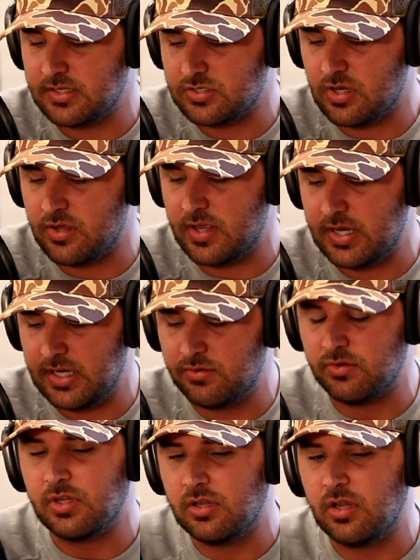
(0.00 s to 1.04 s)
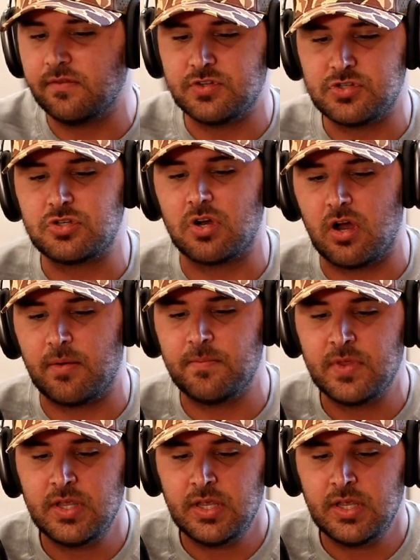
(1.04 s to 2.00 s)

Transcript: I saw that he really loved his job,